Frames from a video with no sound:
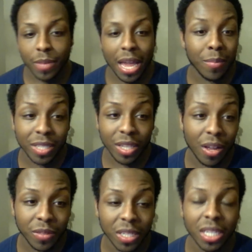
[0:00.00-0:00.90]
That happens
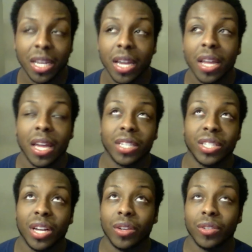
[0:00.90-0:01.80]
often, and
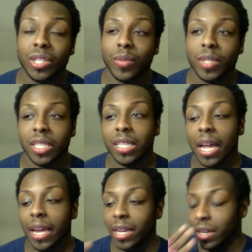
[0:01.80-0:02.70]
so she was just
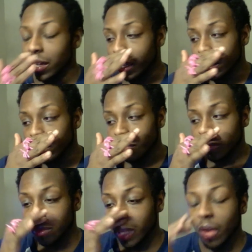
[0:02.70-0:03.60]
like,
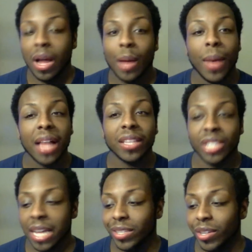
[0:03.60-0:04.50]
um, "No, I
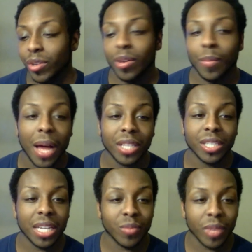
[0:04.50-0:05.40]
apologize to her. You
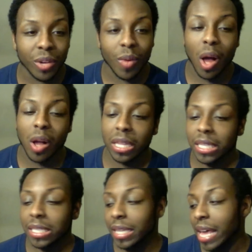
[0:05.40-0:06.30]
apologize when you're wrong, and
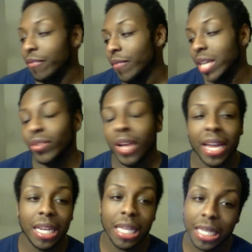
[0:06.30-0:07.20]
this and that." Phaedra
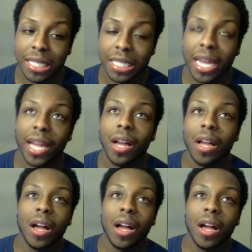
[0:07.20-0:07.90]
had nothing to say.